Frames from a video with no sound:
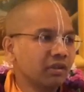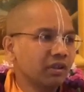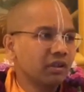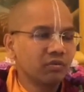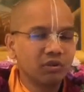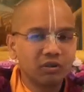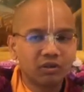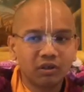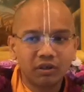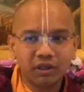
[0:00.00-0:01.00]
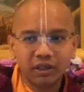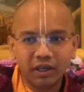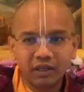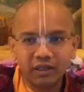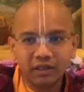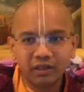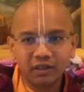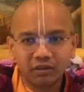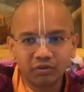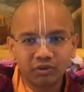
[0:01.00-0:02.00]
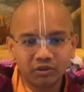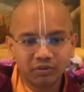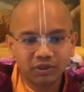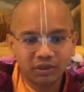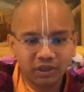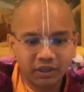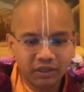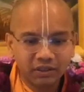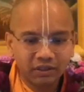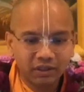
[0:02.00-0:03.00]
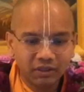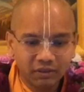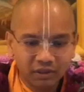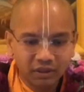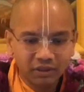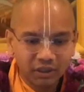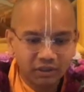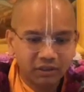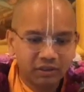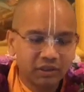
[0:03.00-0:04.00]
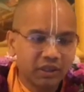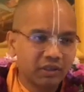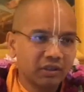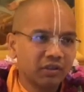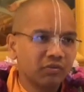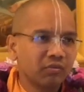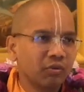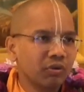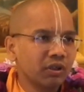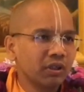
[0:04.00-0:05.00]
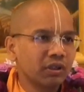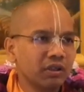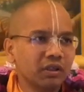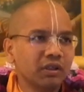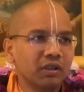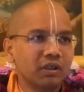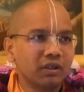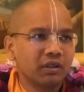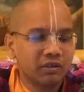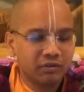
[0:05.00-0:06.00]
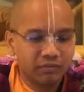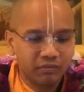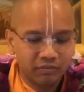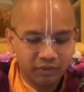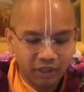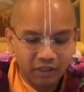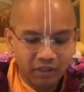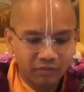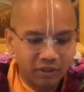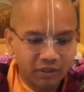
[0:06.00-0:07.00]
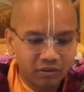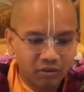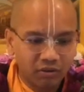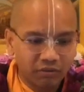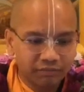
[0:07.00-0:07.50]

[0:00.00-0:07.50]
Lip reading: He would not tolerate any conclusions which is against the Shastras, and he will boldly tell them that it's wrong.